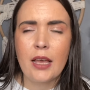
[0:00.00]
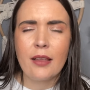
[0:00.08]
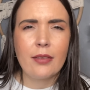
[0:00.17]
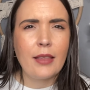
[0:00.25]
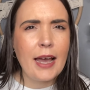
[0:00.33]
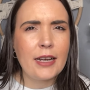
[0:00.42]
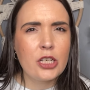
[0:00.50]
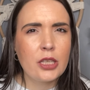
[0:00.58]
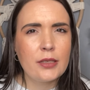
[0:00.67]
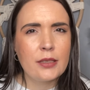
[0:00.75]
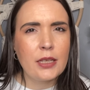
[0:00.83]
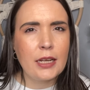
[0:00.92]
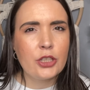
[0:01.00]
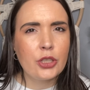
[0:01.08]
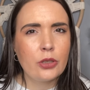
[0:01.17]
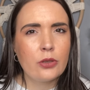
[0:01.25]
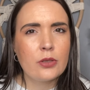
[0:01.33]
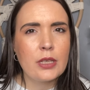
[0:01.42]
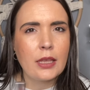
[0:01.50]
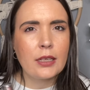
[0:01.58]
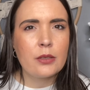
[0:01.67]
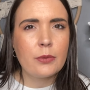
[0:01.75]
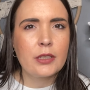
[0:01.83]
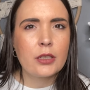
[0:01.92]
Lash Sensationals, I think
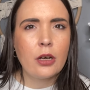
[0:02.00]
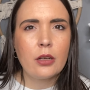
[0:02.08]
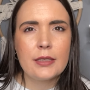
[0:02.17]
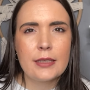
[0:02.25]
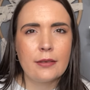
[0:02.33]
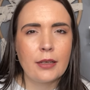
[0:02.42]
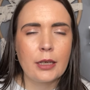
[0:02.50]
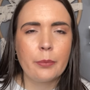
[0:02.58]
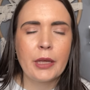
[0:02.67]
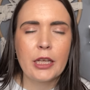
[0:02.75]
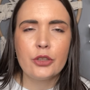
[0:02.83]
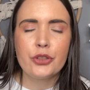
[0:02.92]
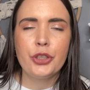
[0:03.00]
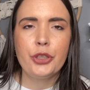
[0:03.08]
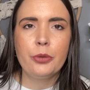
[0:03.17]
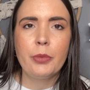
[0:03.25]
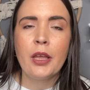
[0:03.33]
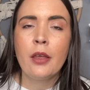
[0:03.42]
is what it's called. It's in like a pink tube.